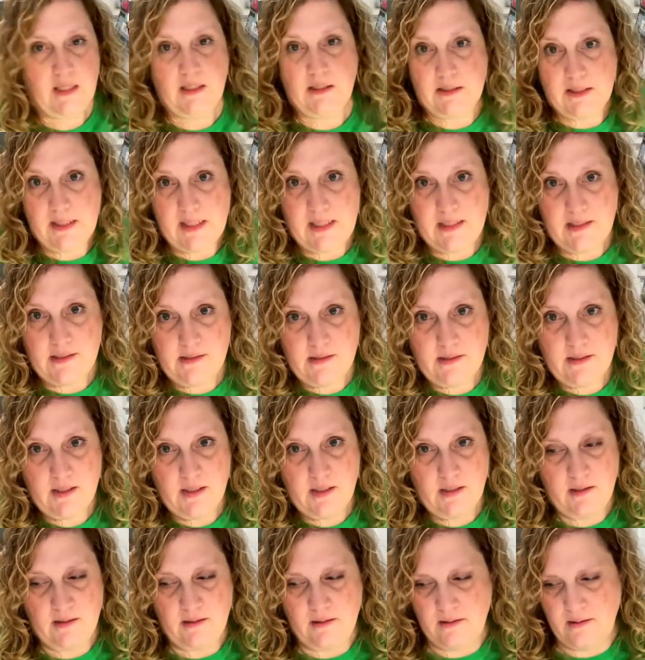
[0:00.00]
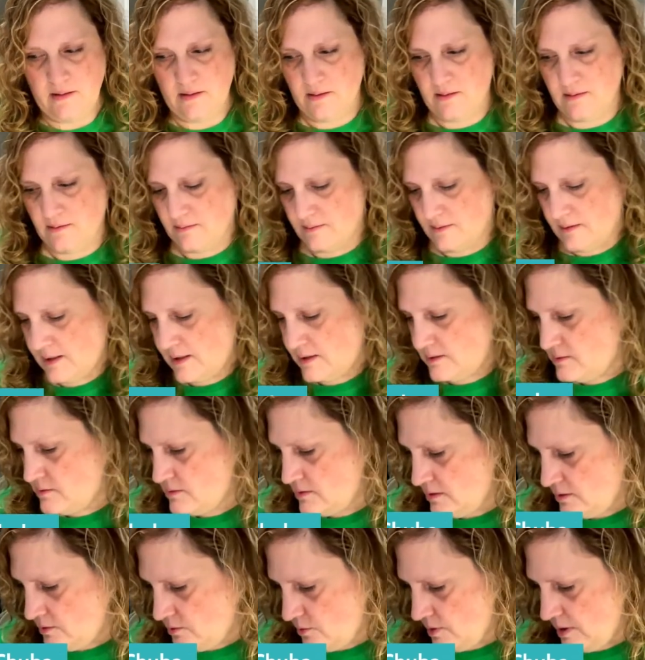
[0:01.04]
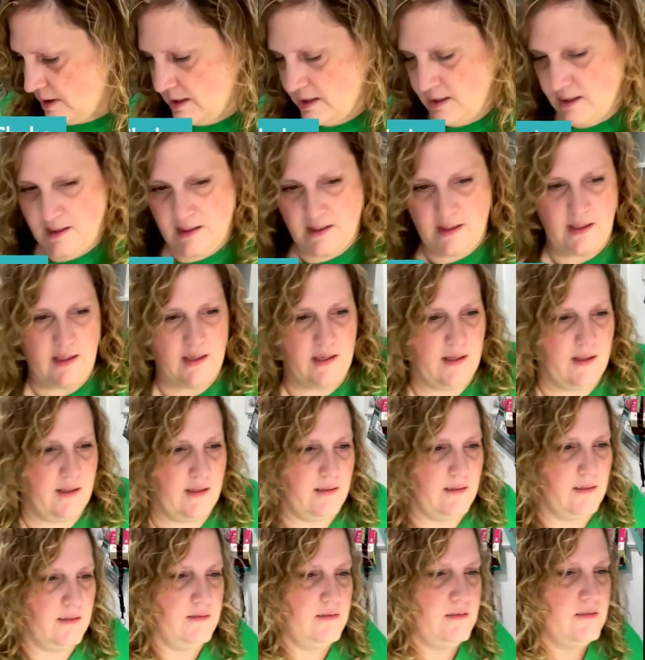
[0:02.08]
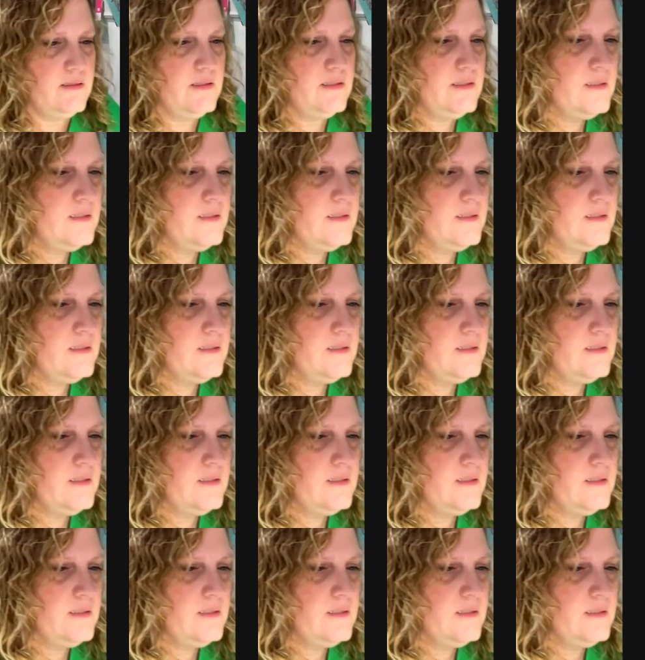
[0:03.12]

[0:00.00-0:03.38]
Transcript: least, let's go ahead and